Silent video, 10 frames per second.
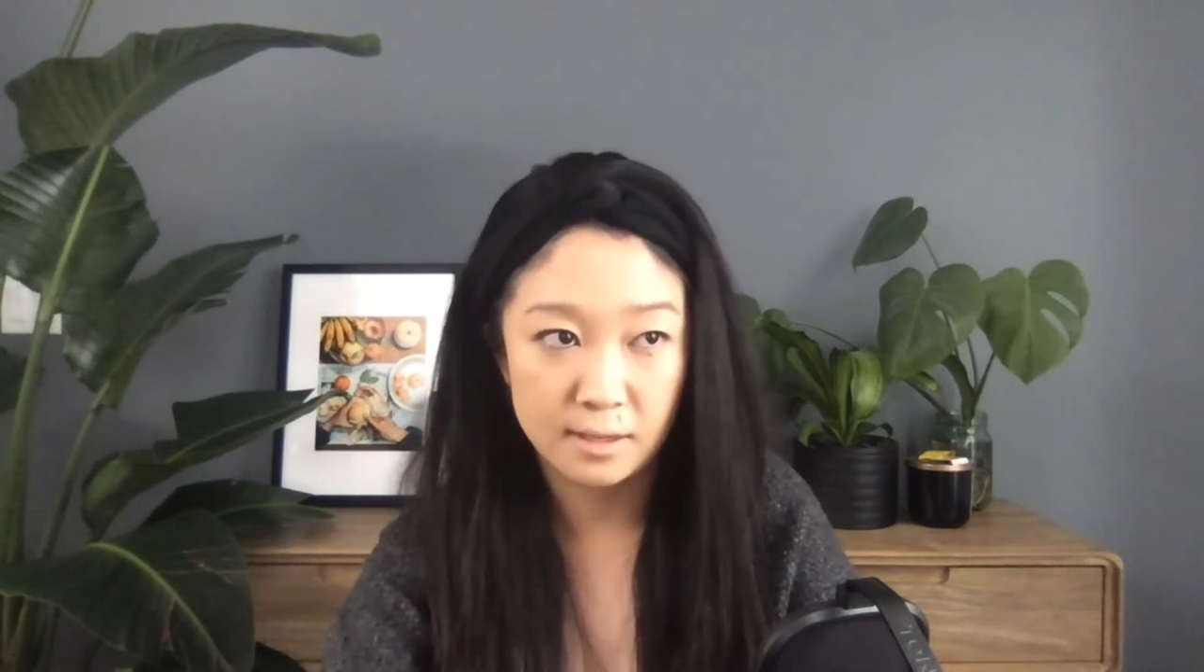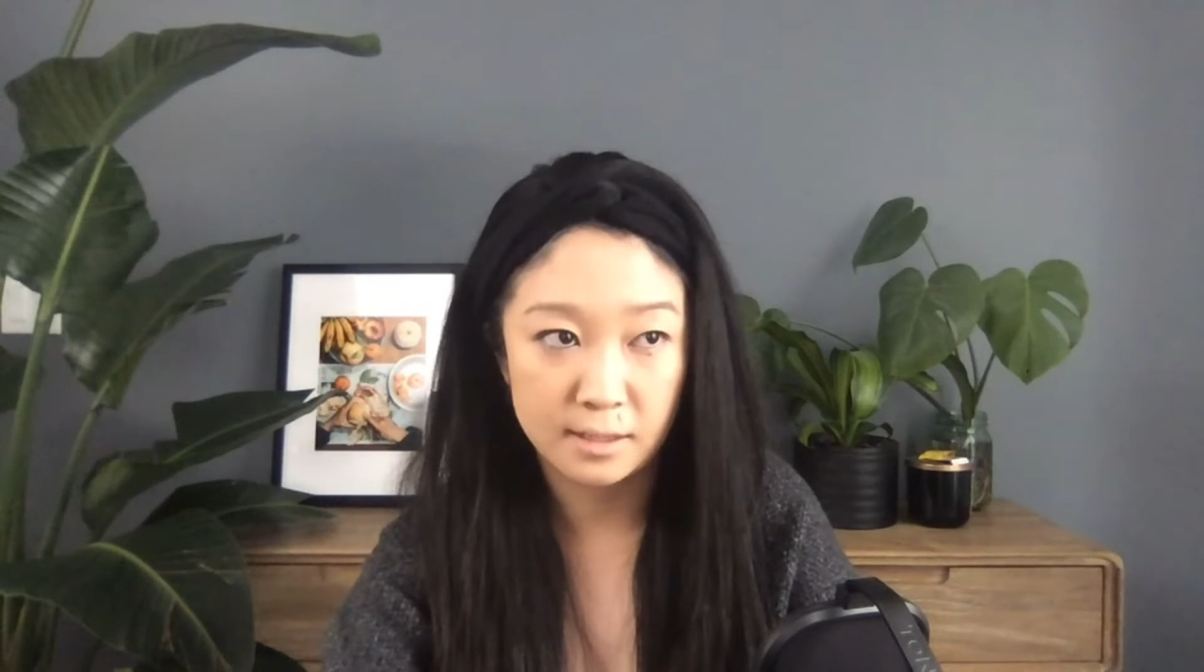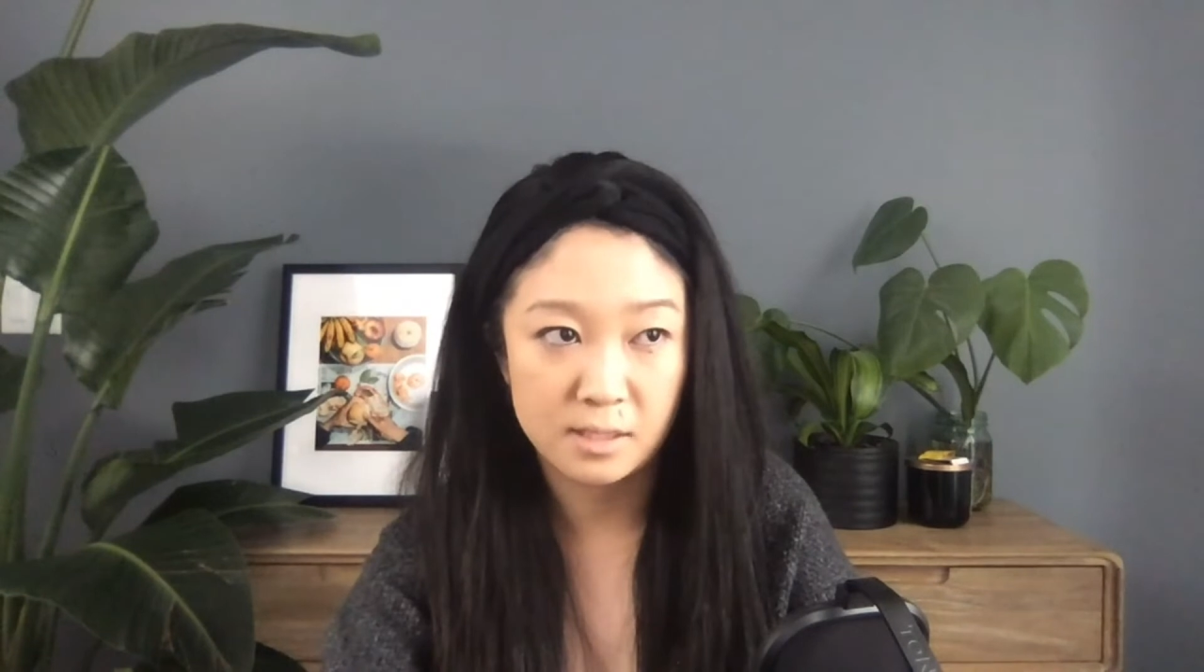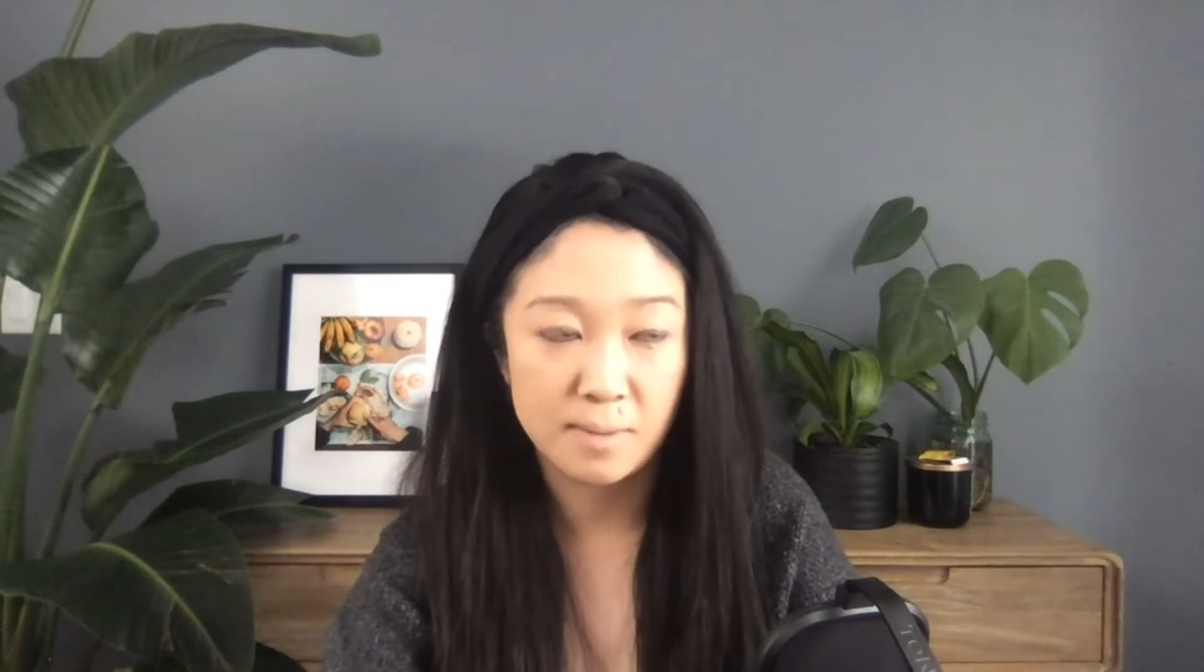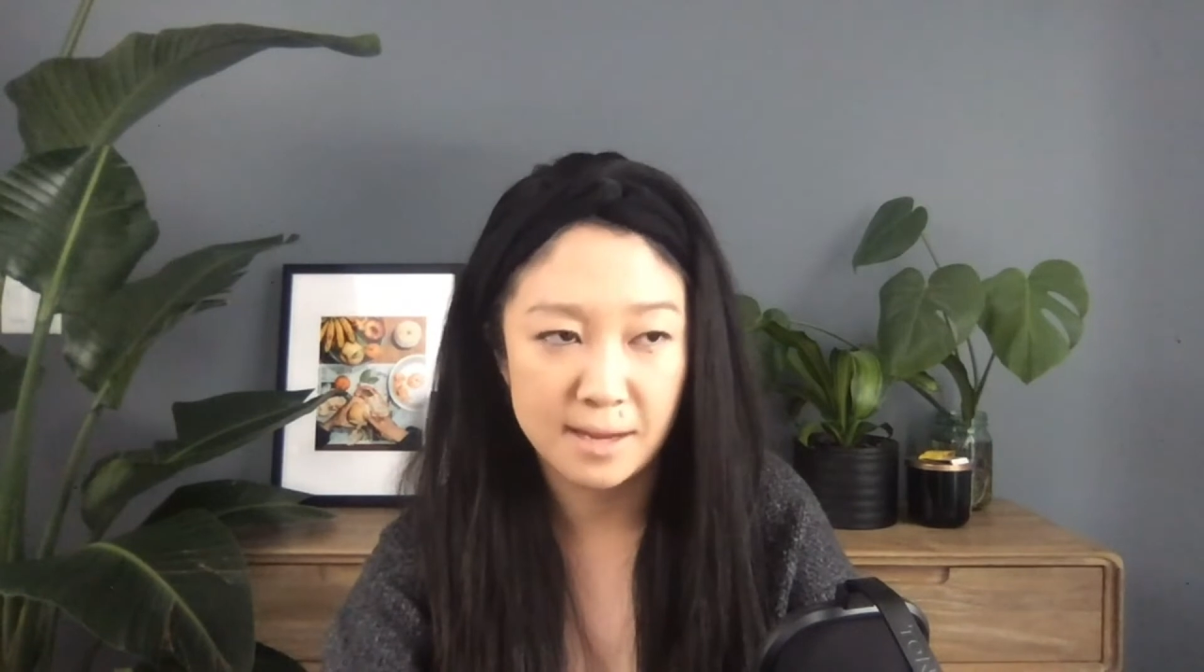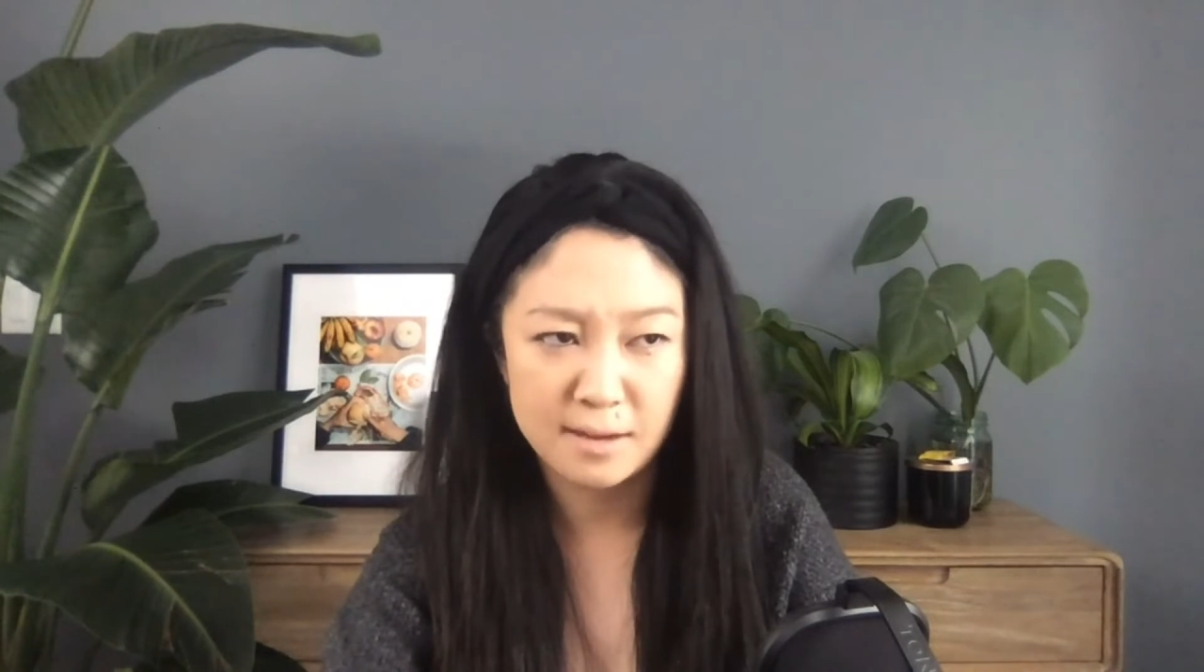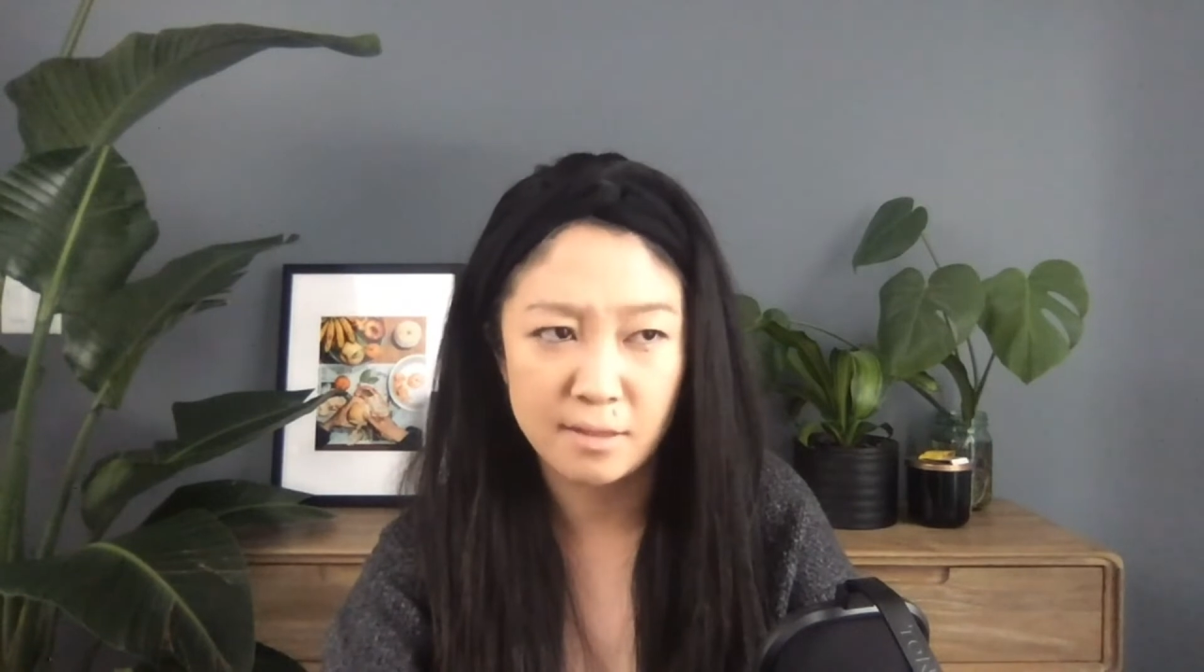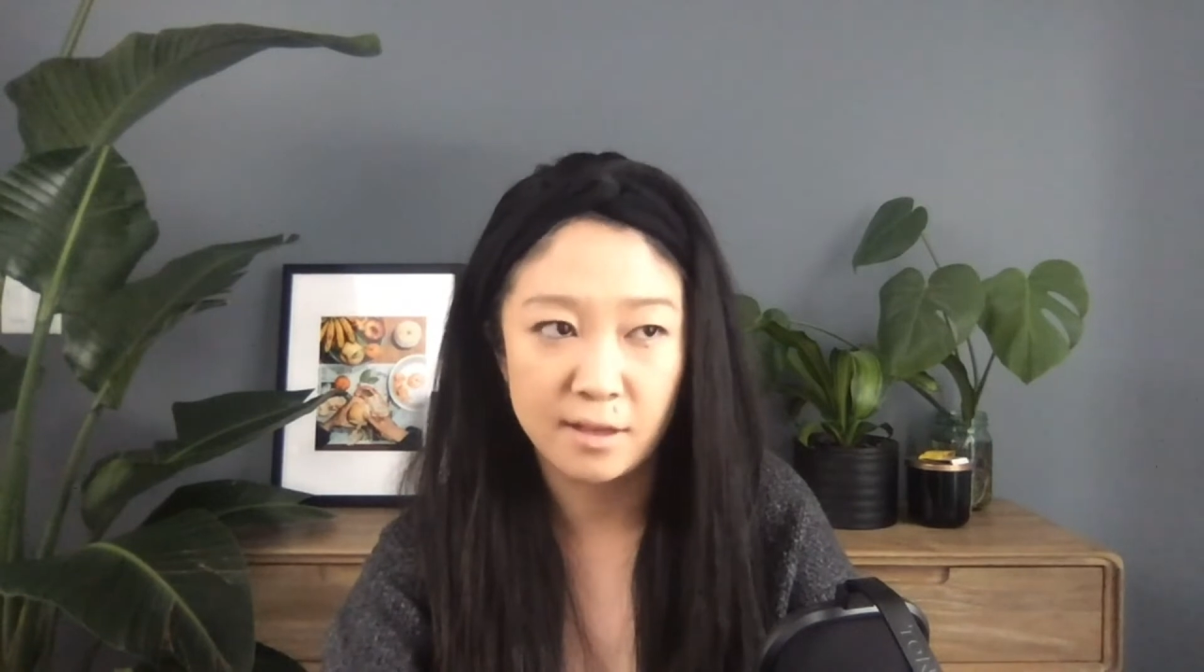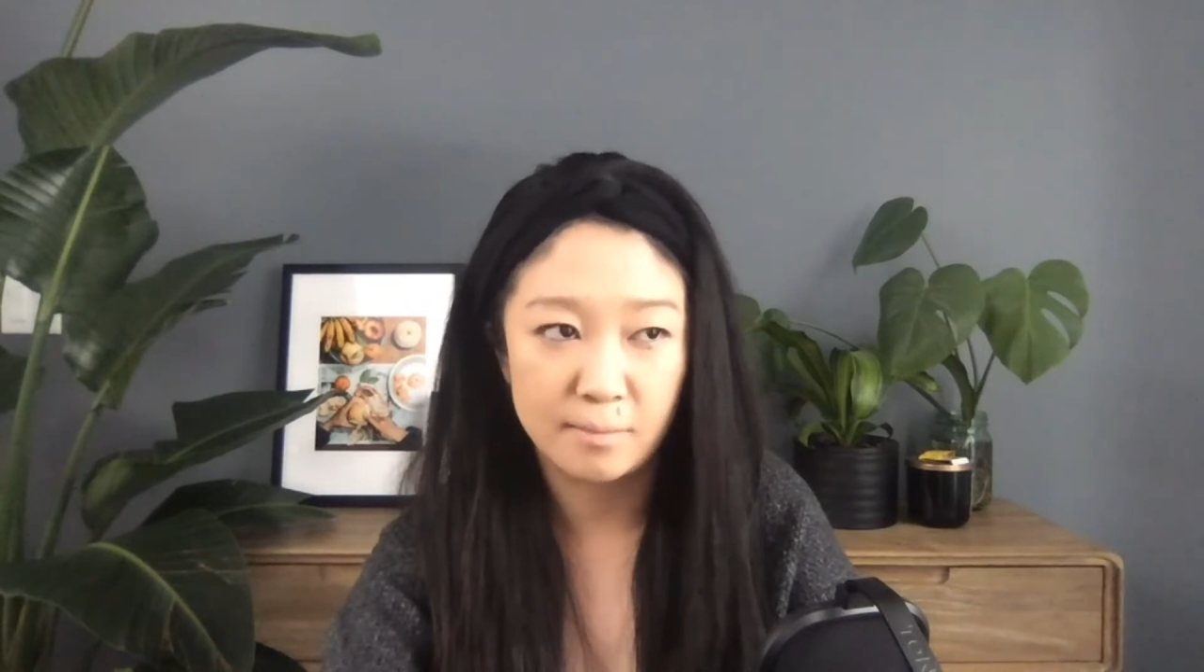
expand and think